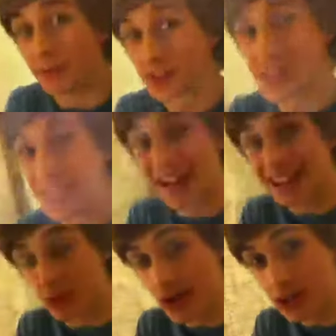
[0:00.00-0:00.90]
not saying
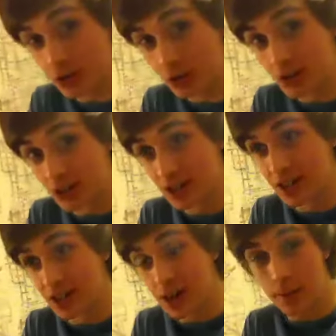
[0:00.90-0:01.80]
that's what I do,
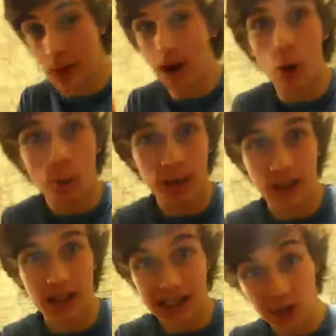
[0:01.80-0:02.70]
but I hope
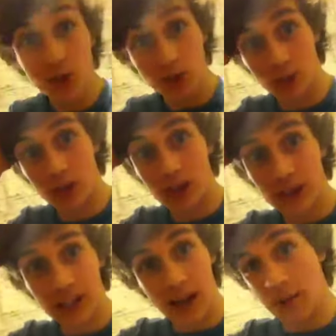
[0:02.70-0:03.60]
I do.
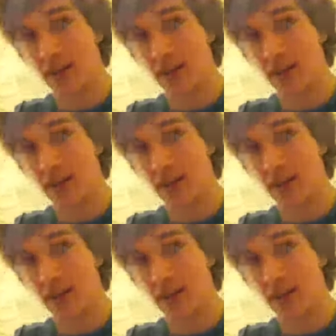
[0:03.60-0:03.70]
I mean,